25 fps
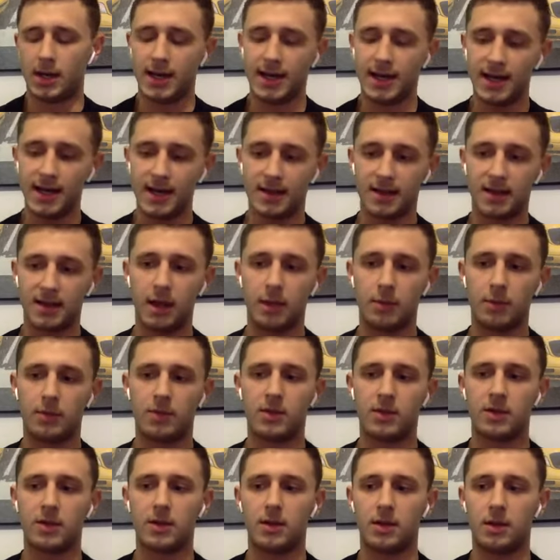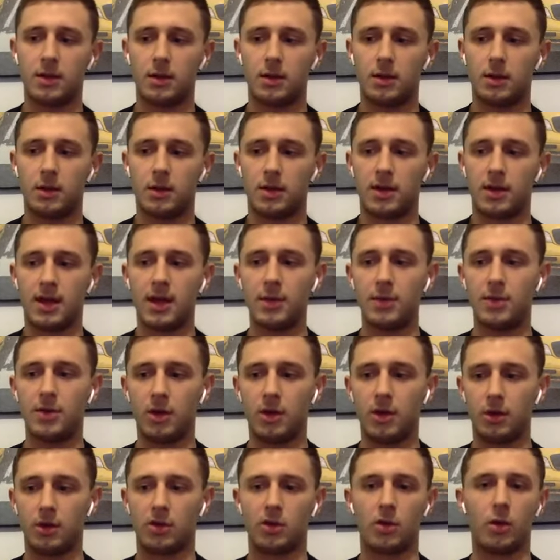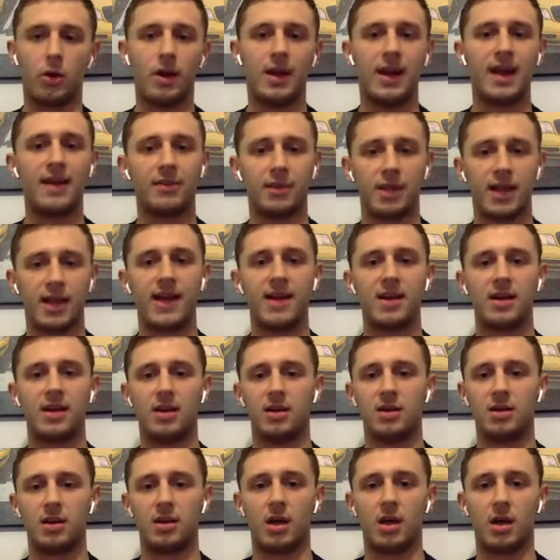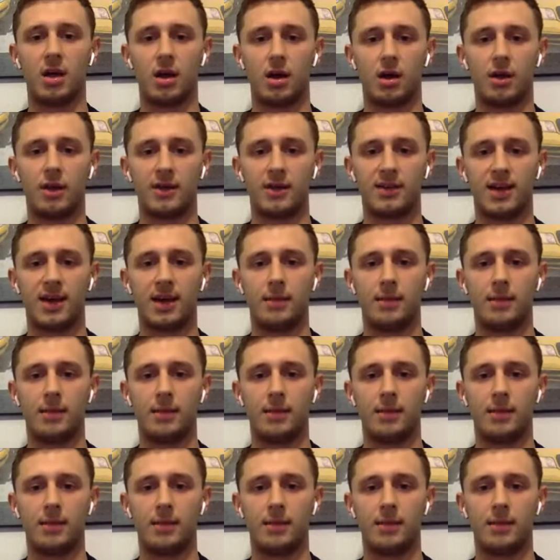I guess, keeps you sort of level-headed a lot of the time.